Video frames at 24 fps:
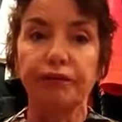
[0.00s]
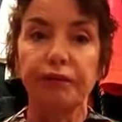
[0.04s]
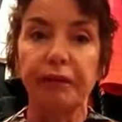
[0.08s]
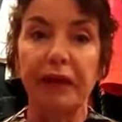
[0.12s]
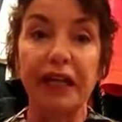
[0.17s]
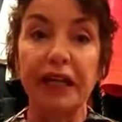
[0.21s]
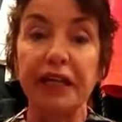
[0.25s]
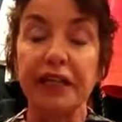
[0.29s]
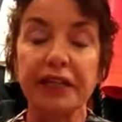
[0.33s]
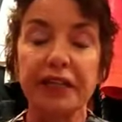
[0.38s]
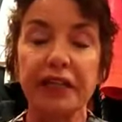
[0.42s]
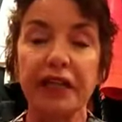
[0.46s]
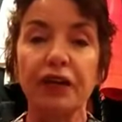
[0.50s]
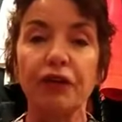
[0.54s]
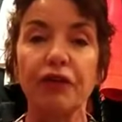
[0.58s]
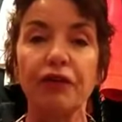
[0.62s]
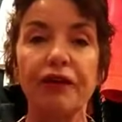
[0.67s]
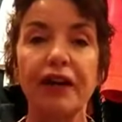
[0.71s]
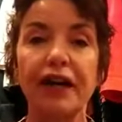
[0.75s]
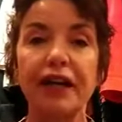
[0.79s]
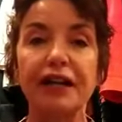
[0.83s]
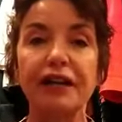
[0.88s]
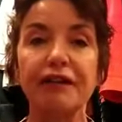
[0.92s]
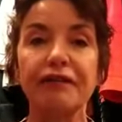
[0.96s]
eating or
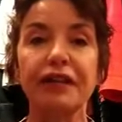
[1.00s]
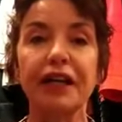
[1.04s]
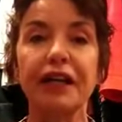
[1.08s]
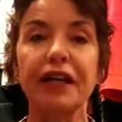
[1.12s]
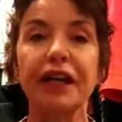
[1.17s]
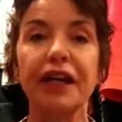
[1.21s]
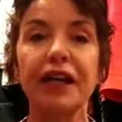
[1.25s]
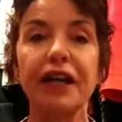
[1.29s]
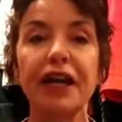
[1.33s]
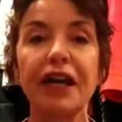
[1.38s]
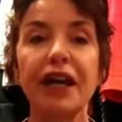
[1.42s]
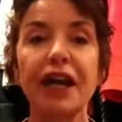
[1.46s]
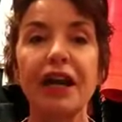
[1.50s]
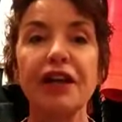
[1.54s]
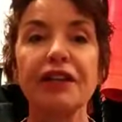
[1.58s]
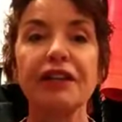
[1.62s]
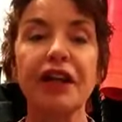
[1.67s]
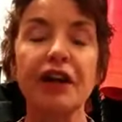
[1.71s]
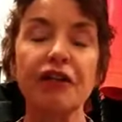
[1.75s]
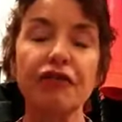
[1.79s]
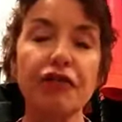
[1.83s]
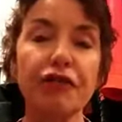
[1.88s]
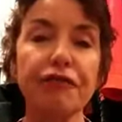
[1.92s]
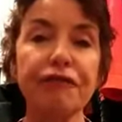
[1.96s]
anything,
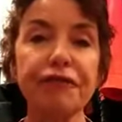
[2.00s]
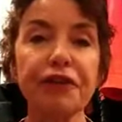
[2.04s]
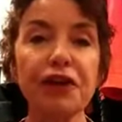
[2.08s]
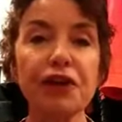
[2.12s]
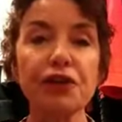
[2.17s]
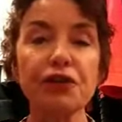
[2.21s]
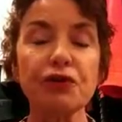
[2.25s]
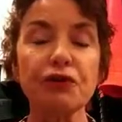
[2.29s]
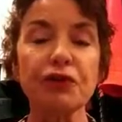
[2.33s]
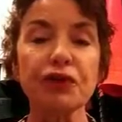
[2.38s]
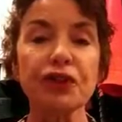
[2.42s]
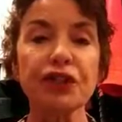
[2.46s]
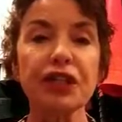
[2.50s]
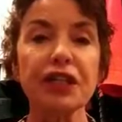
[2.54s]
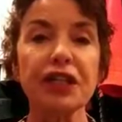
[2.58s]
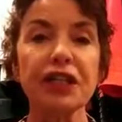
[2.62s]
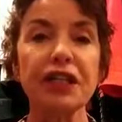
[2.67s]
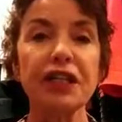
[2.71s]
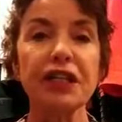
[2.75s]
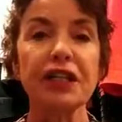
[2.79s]
they refused.